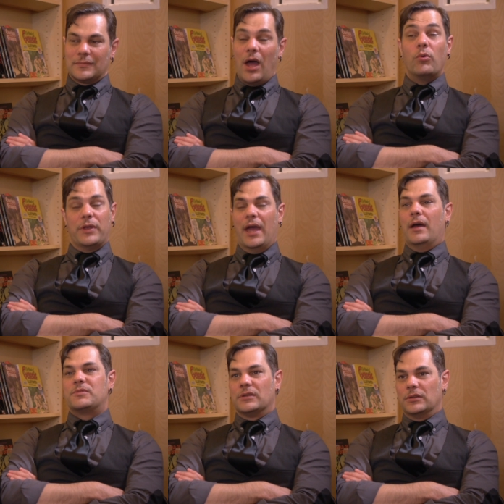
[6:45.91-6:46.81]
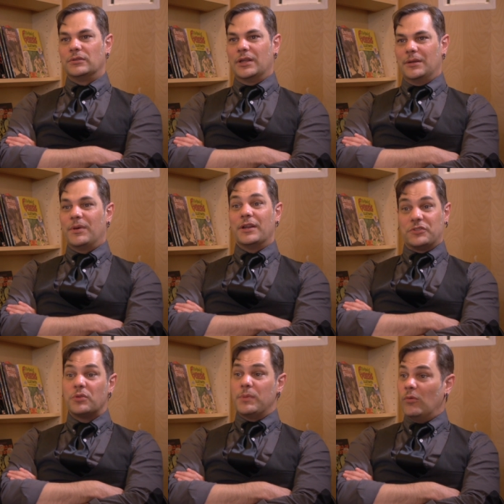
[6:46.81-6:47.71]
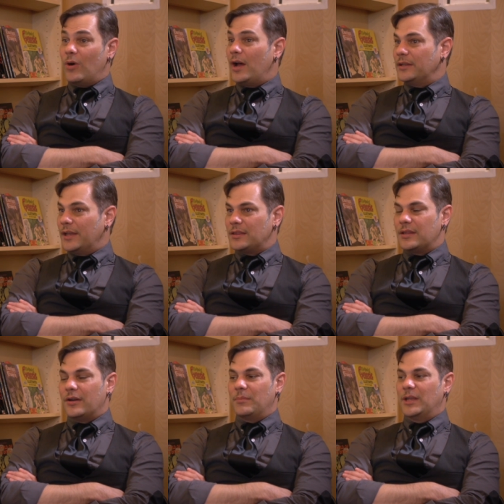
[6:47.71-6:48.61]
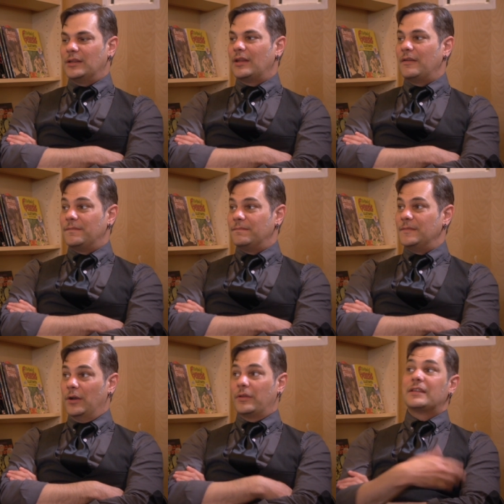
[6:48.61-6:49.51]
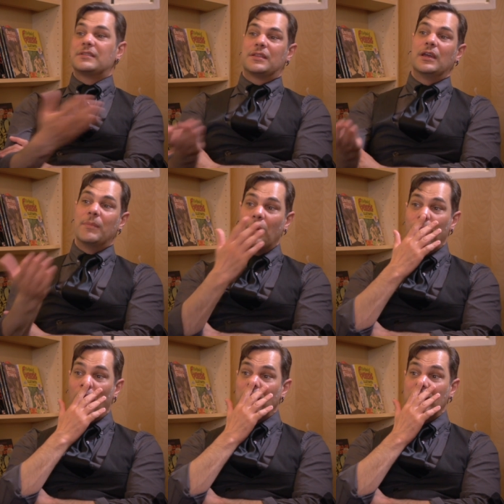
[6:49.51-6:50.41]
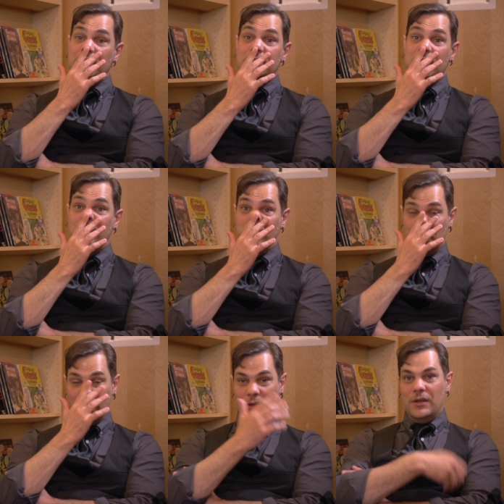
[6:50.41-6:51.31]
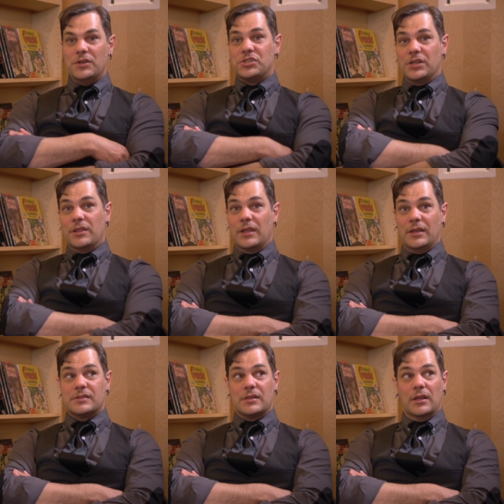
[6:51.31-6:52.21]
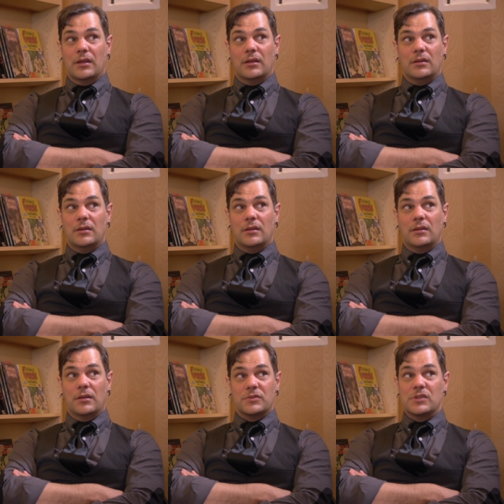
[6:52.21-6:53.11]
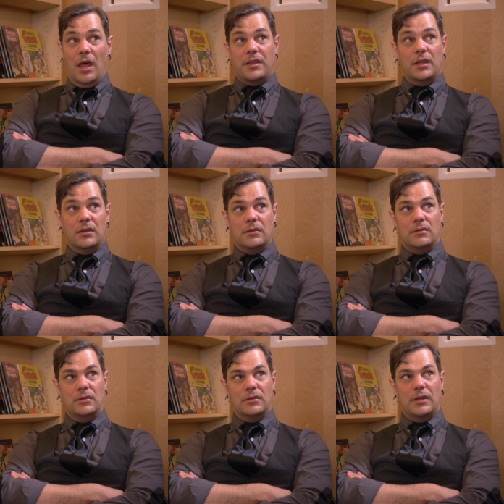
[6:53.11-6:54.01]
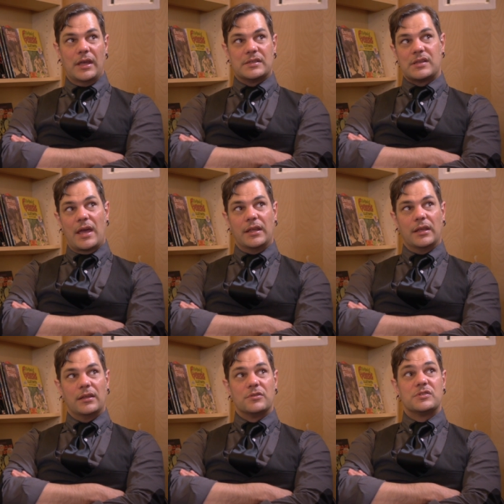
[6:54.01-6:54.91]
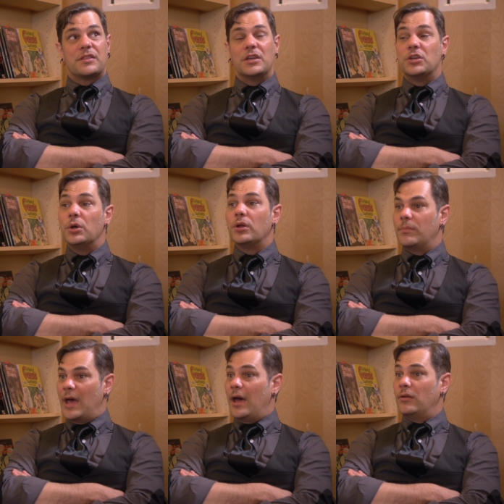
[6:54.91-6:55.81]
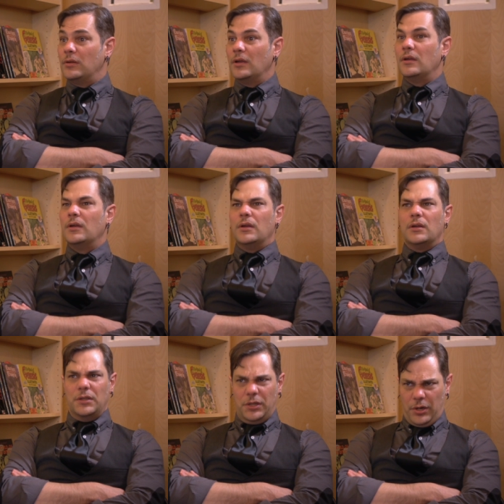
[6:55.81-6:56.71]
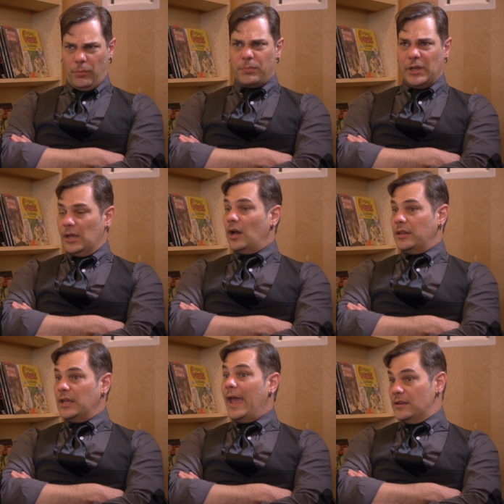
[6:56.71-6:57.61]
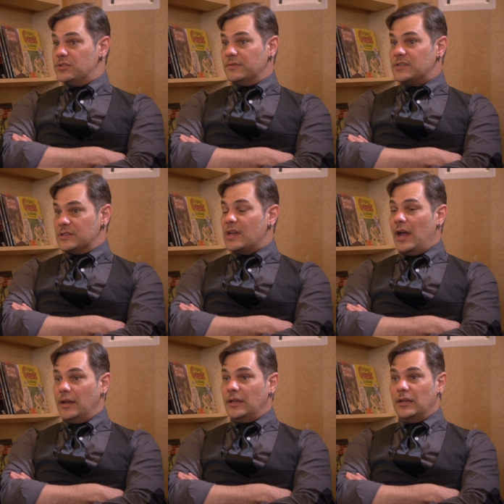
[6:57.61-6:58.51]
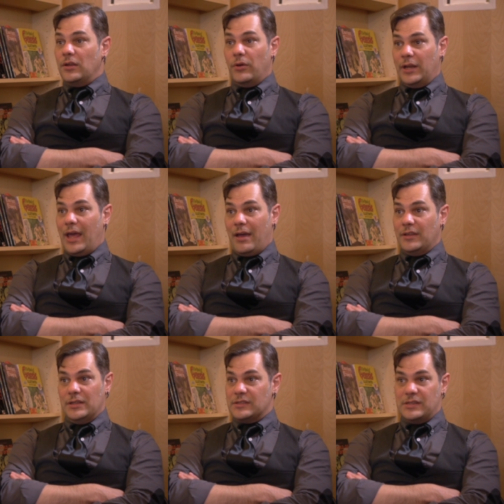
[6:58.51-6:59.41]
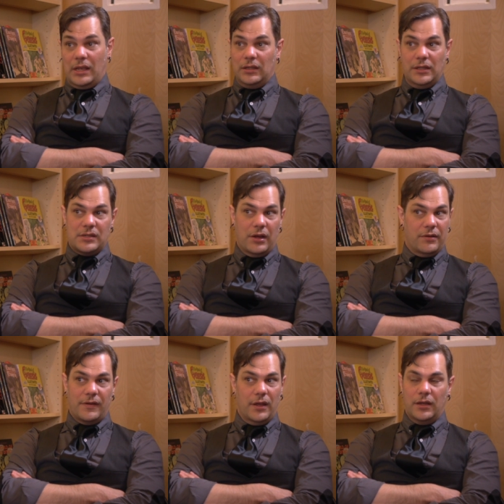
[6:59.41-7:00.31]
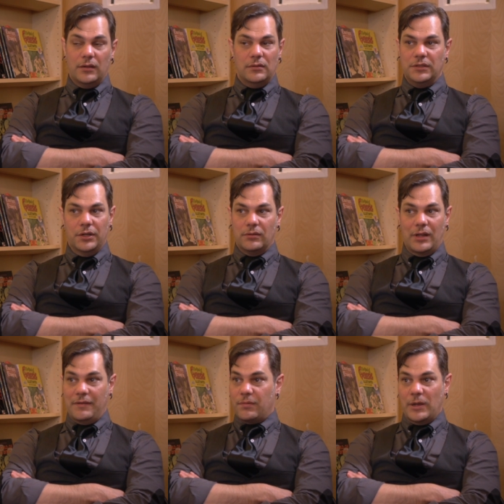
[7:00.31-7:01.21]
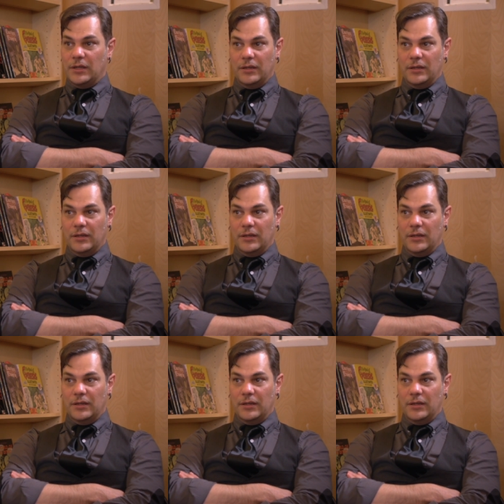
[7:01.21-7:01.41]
Or? Oh yeah, absolutely. But it took me a while to get there. I mean, that's the thing about Polly is that she thinks that there's nothing exciting, there's nothing good about, being on the edge of society and going and having these deadly, terrifying, life-threatening